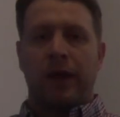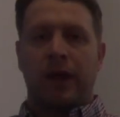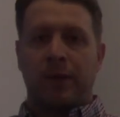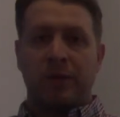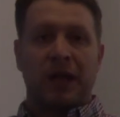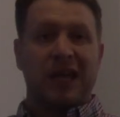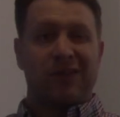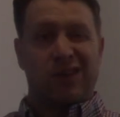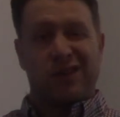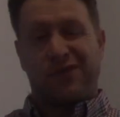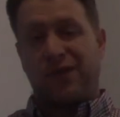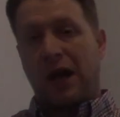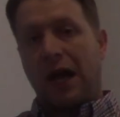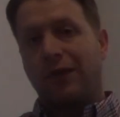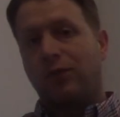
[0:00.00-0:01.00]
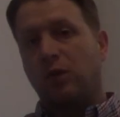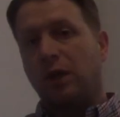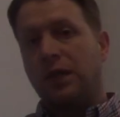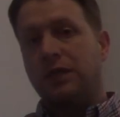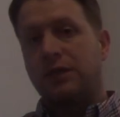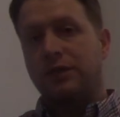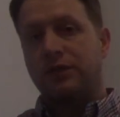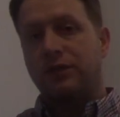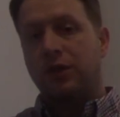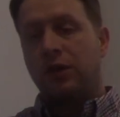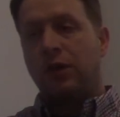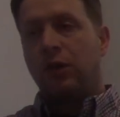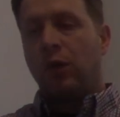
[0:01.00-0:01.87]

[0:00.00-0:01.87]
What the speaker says: And I'm going to give you the 5 reasons